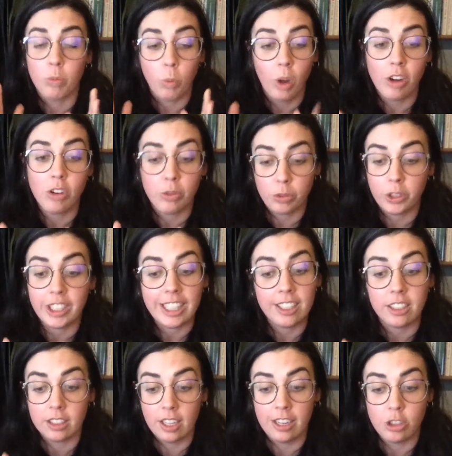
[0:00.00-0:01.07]
wonderful
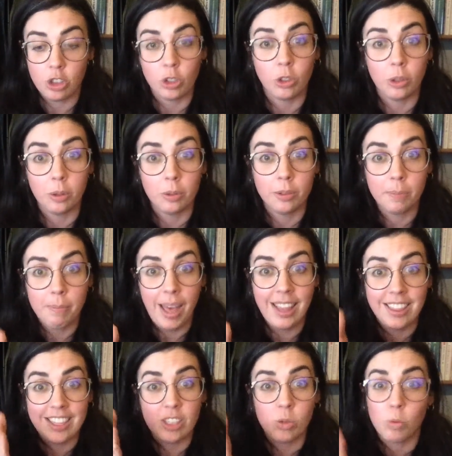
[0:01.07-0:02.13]
ecological
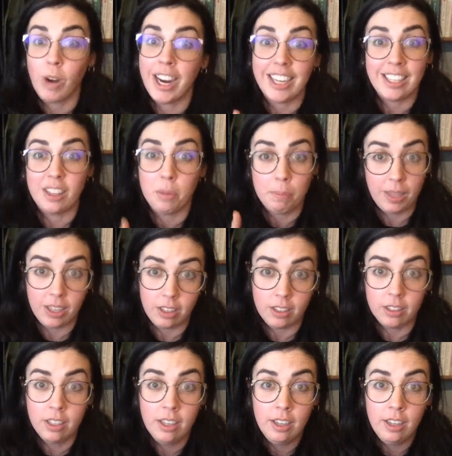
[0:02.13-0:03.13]
methods right in the middle.